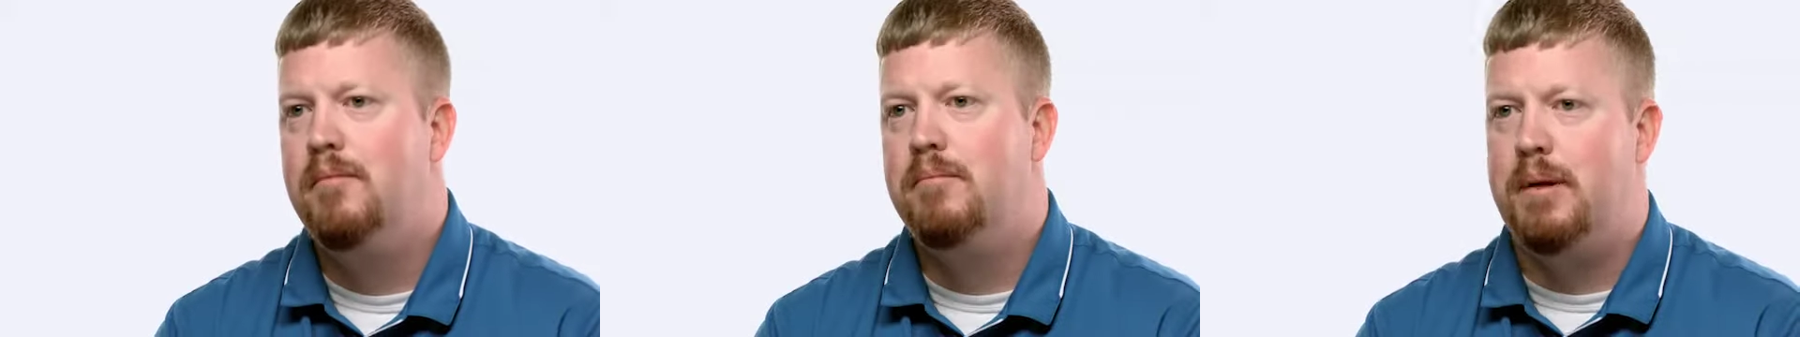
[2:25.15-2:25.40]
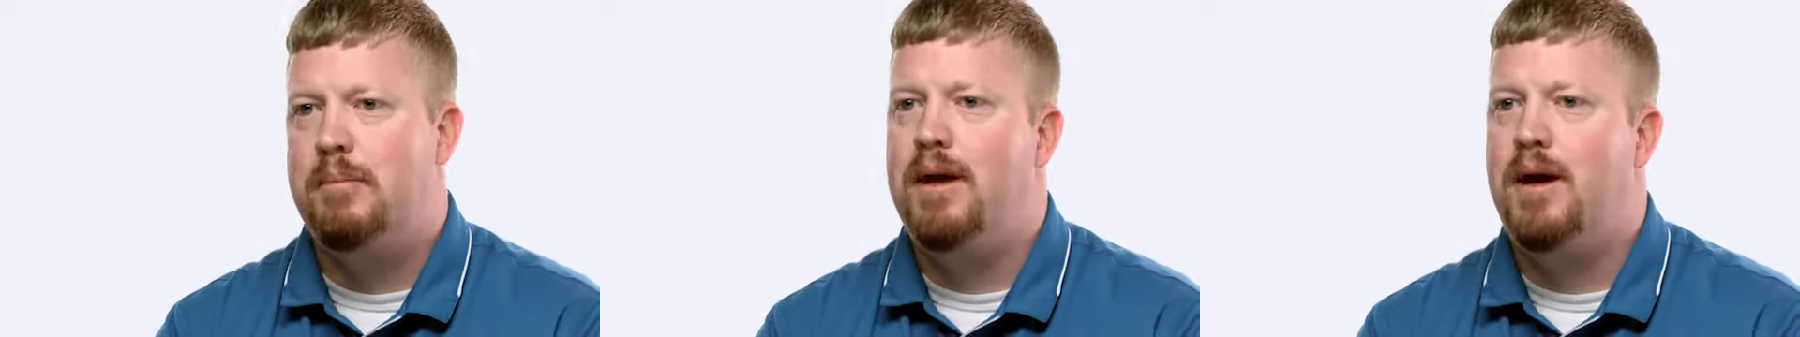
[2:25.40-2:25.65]

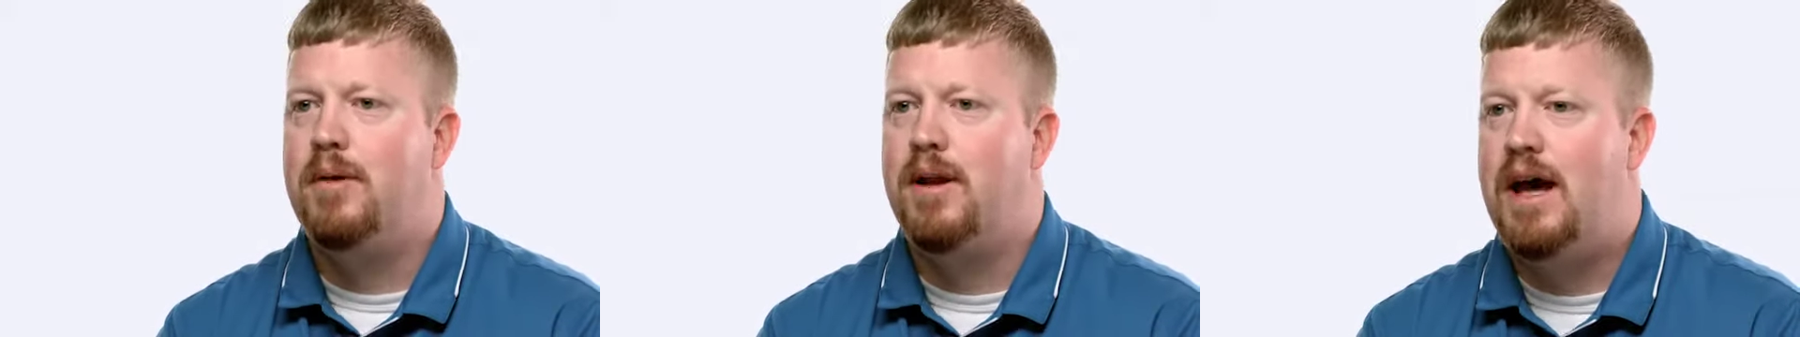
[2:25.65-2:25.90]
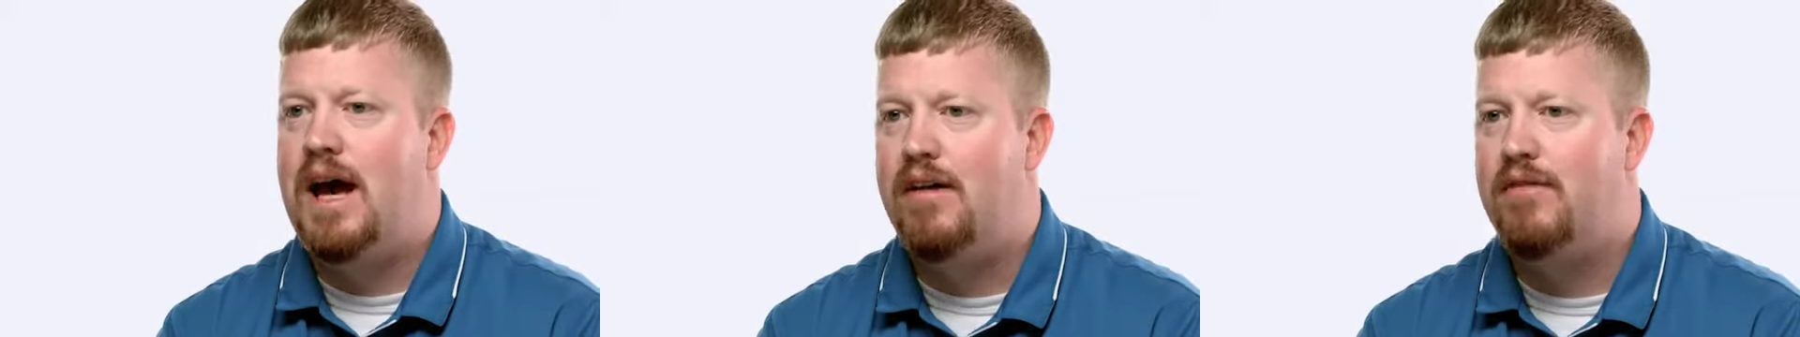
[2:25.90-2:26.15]
but be able
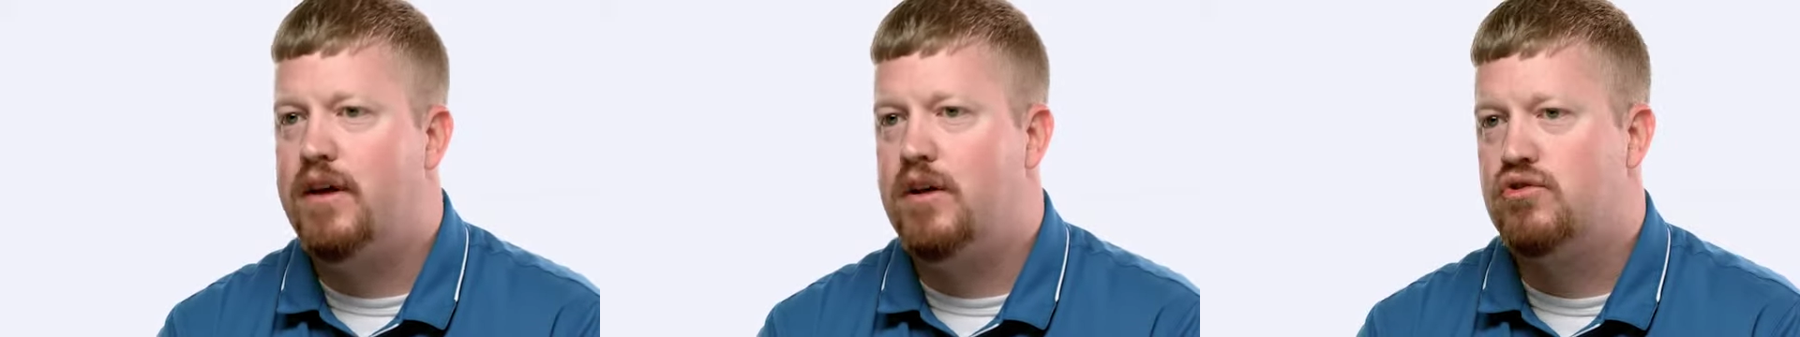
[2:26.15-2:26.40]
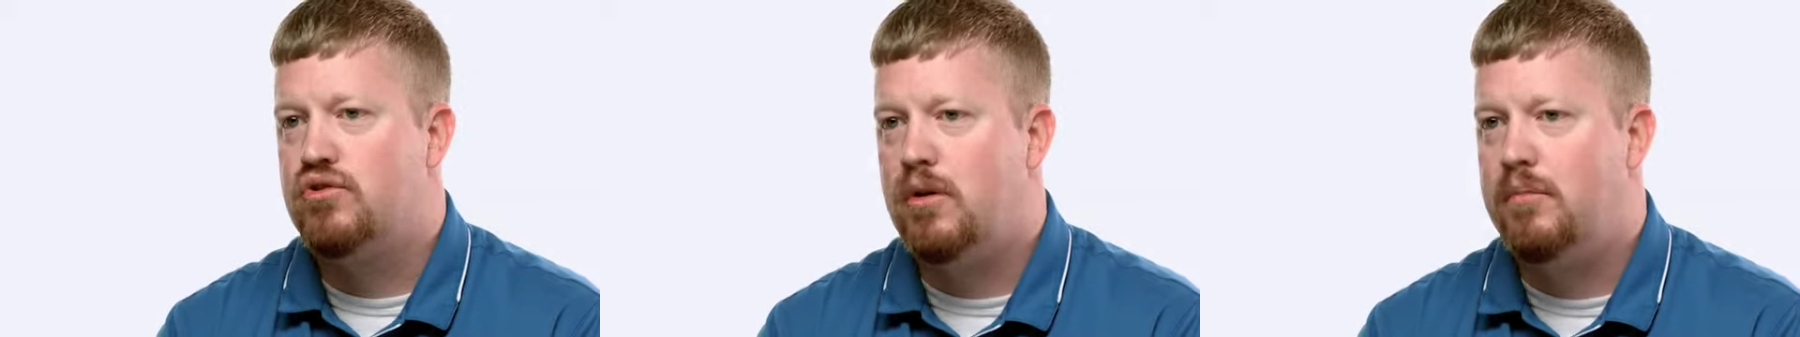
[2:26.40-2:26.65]
to have the
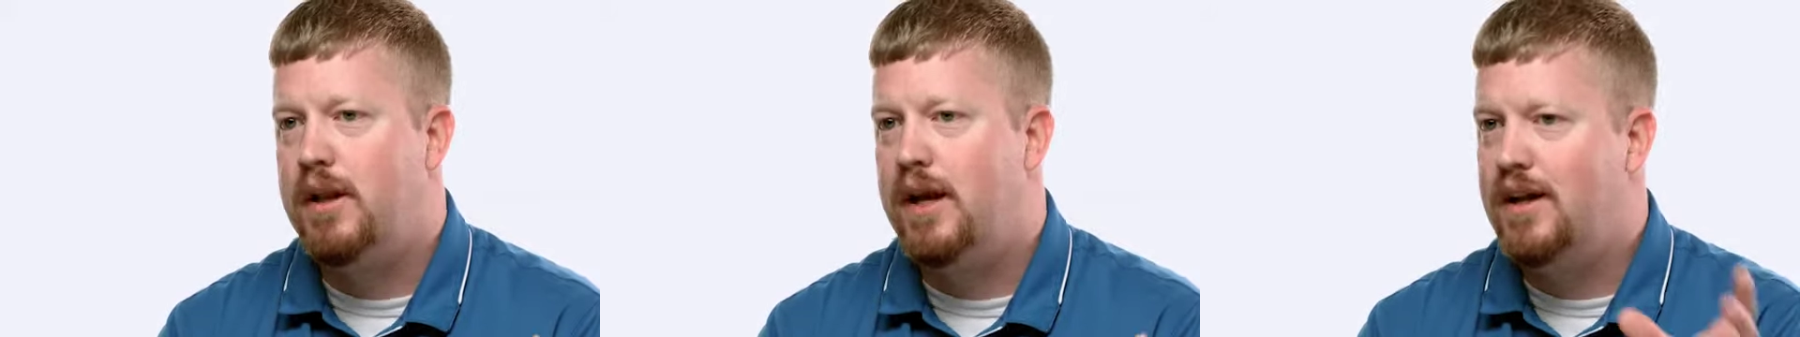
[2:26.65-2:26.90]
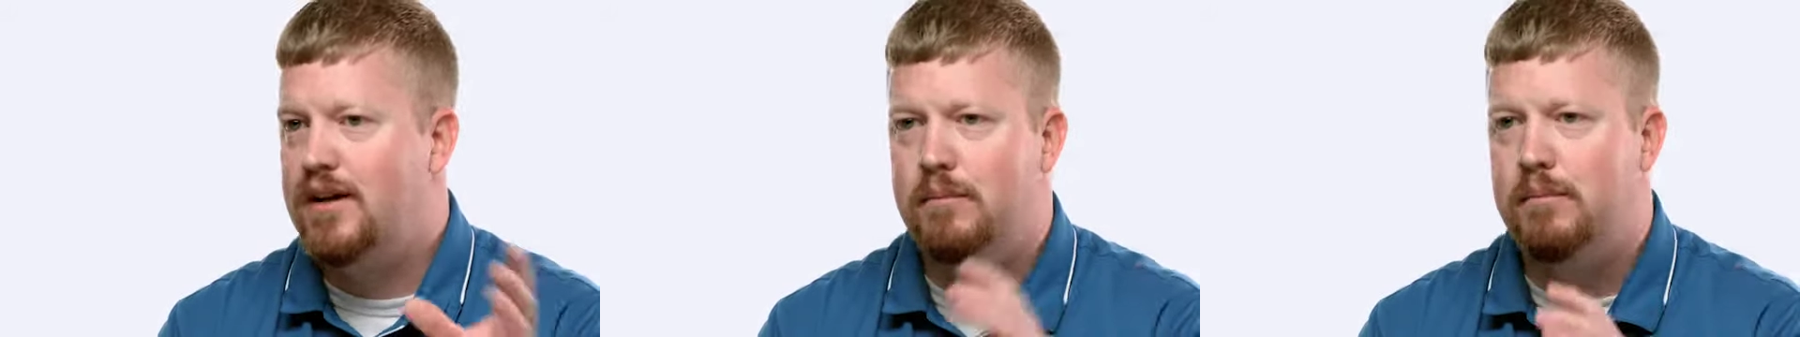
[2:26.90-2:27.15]
control
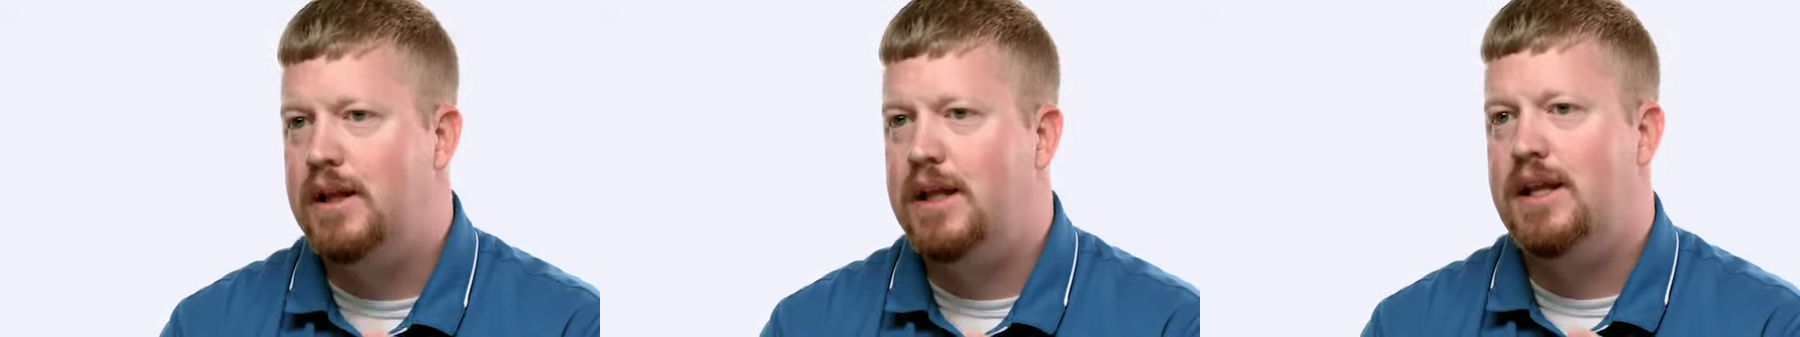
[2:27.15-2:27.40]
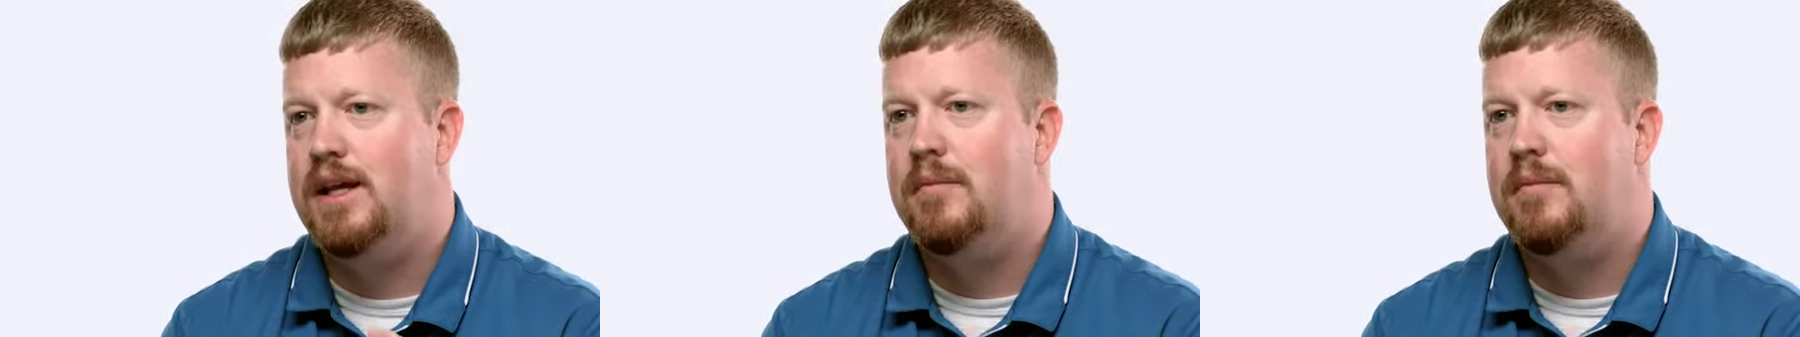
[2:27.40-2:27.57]
plane completely